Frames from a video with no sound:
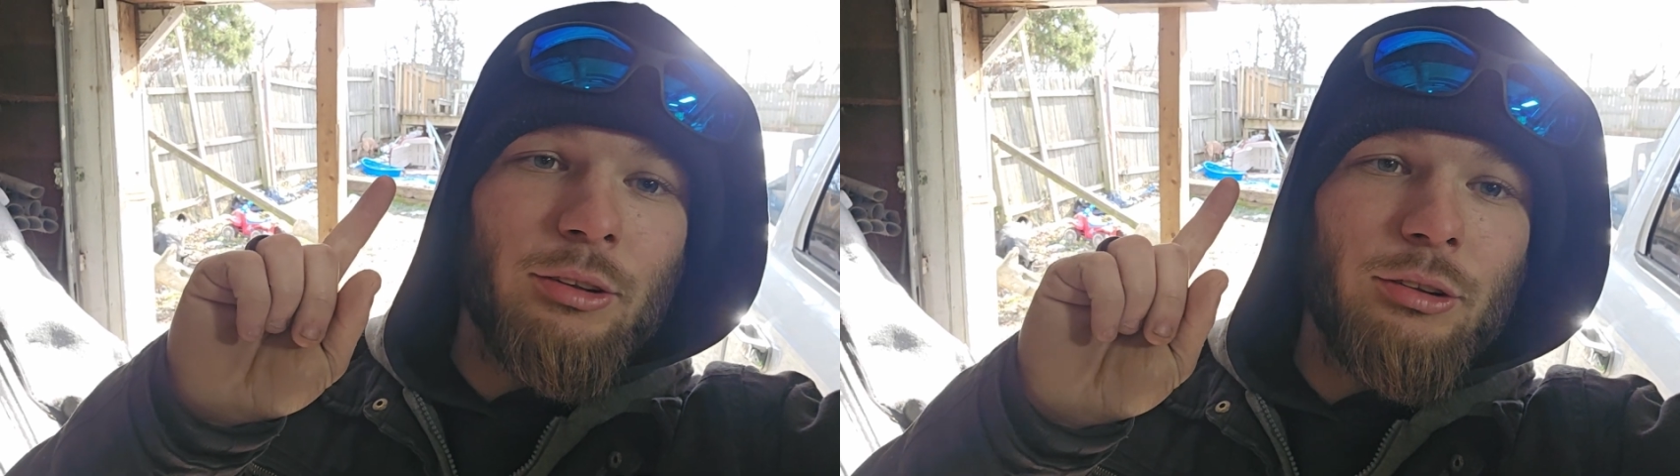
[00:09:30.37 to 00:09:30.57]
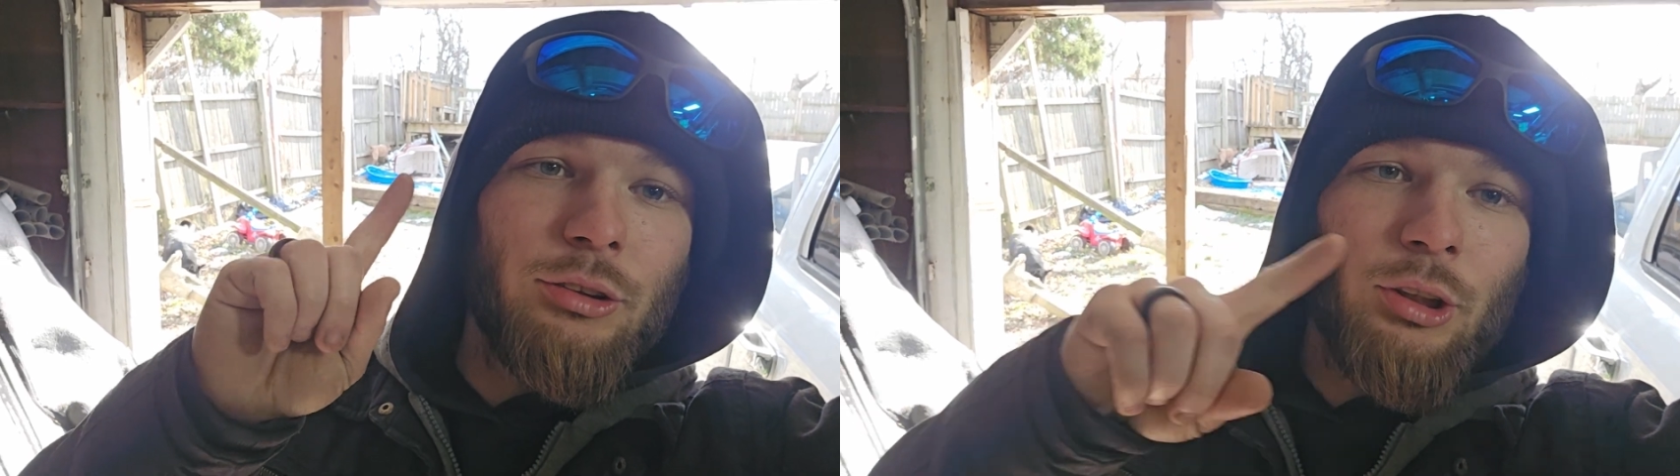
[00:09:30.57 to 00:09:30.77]

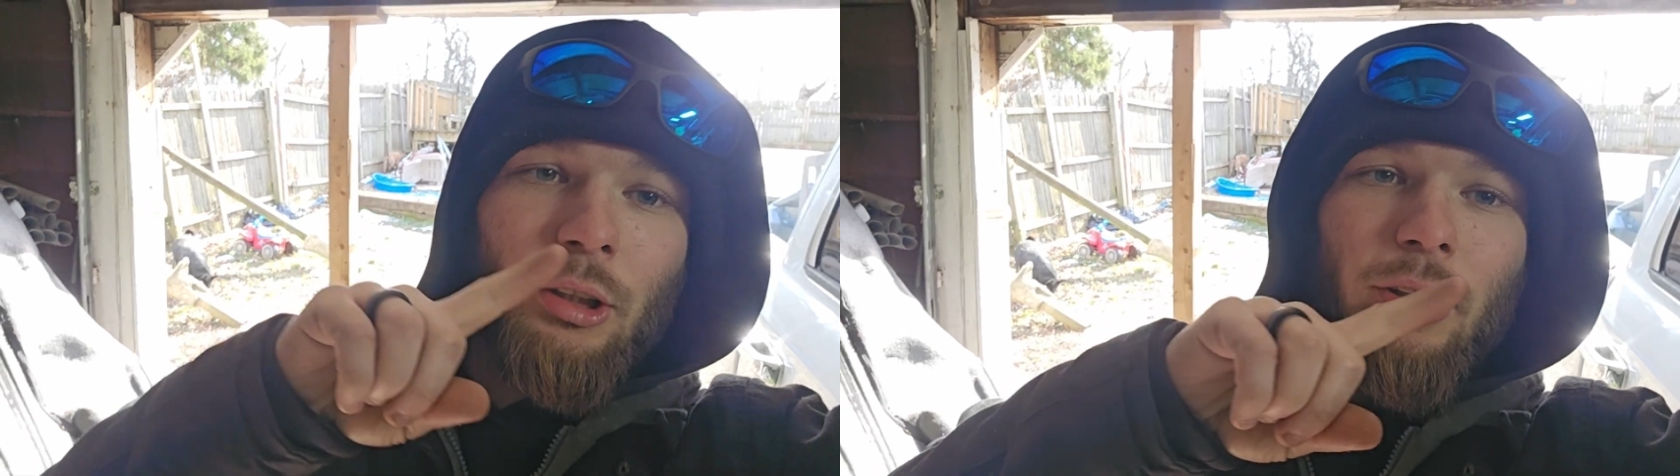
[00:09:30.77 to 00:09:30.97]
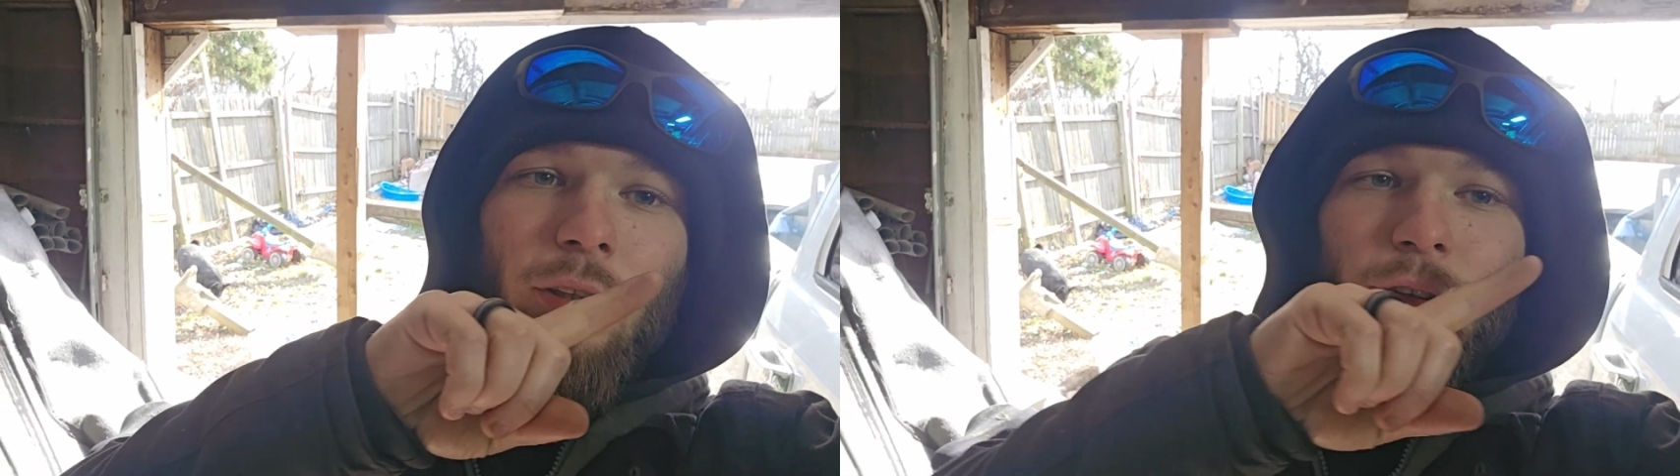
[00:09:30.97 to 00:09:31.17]

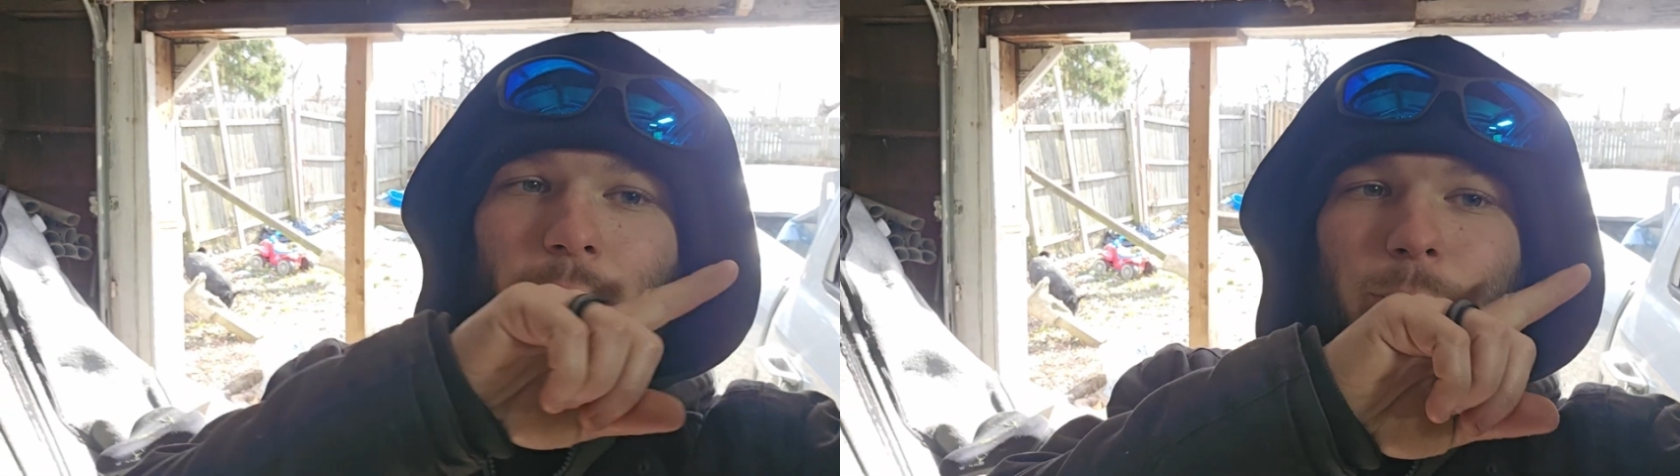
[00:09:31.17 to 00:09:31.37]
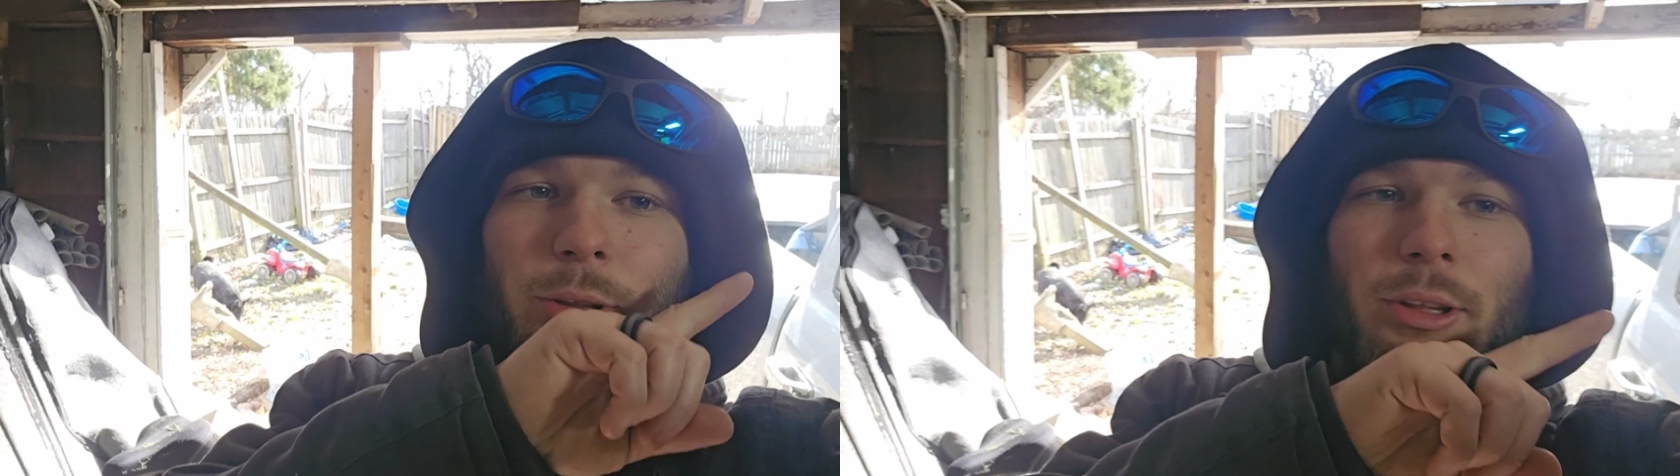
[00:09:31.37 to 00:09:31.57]
junkyard
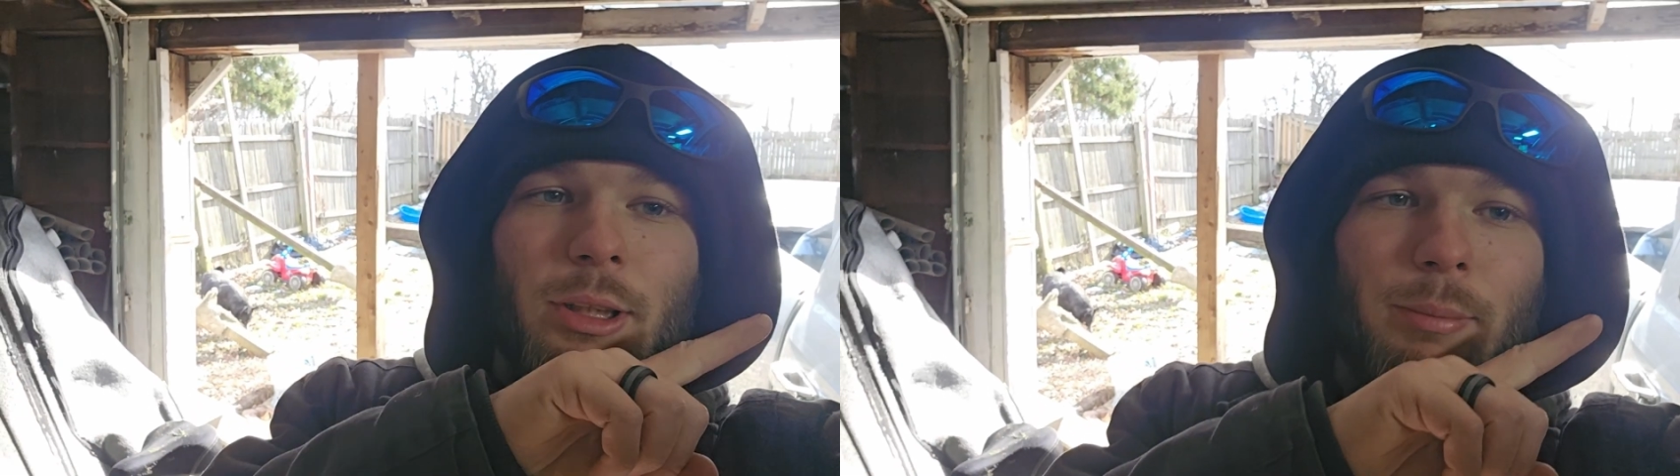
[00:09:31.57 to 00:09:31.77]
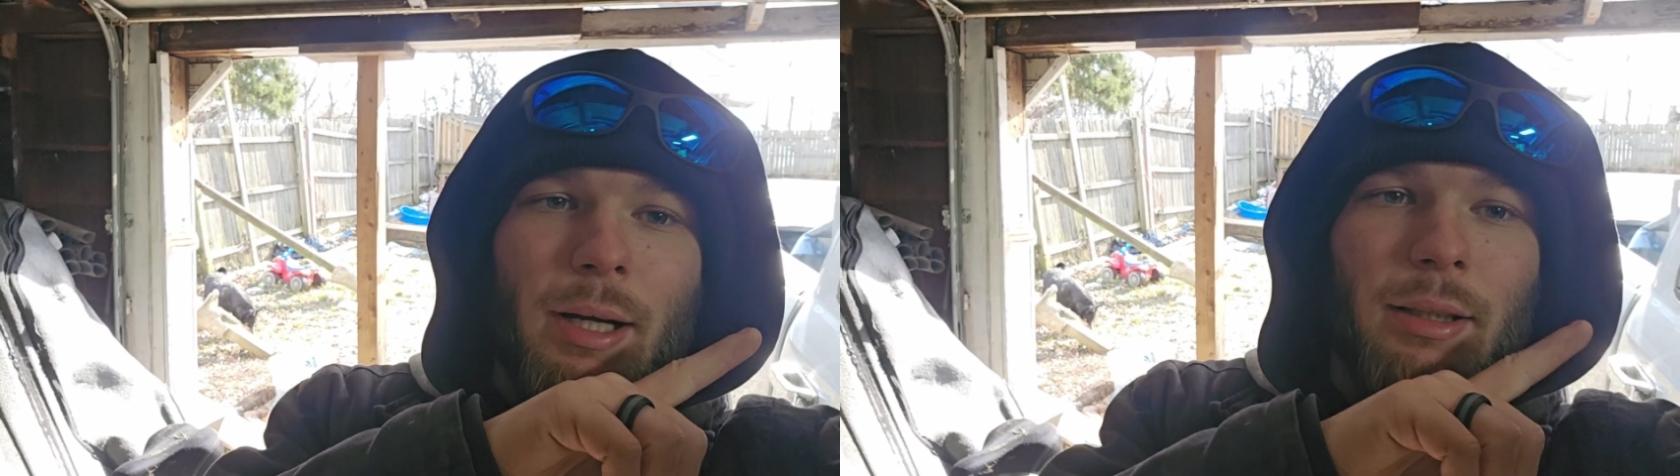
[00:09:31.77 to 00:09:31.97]
transmission in
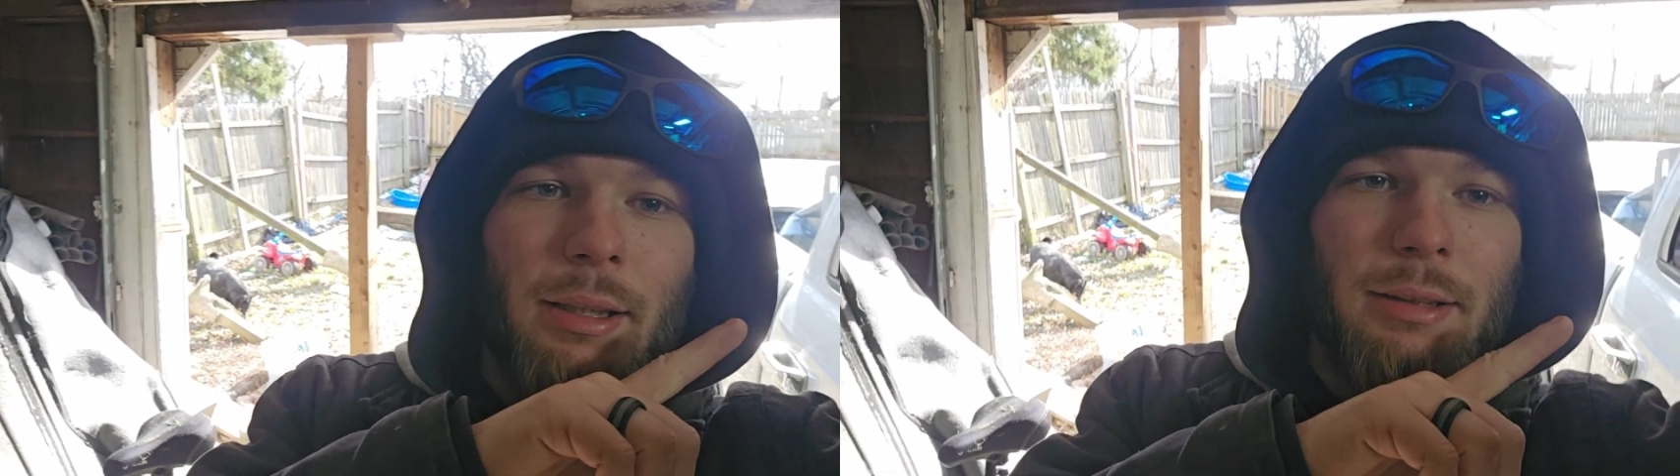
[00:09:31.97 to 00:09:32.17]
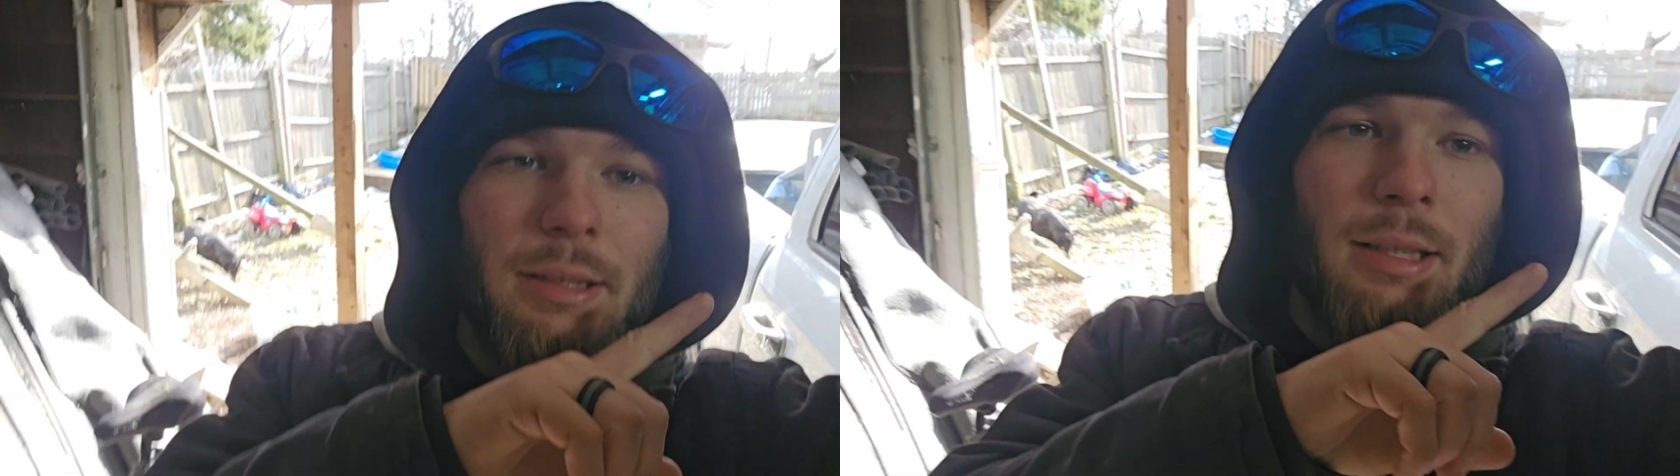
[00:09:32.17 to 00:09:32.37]
the back, like
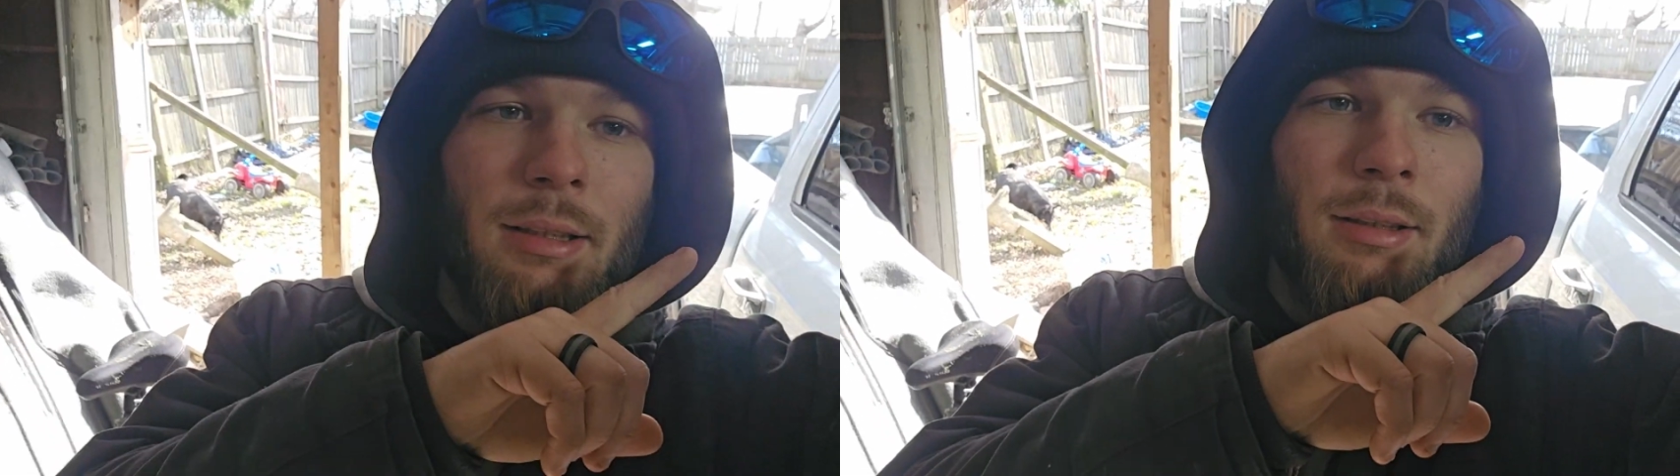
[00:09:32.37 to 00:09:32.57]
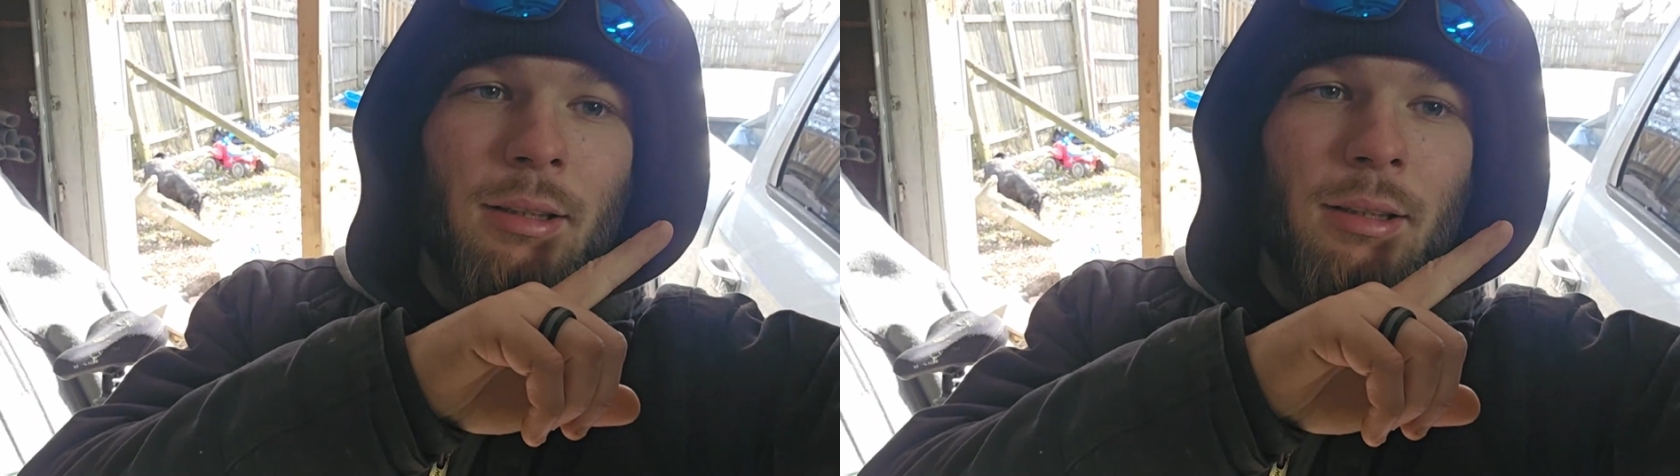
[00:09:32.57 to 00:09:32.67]
I said.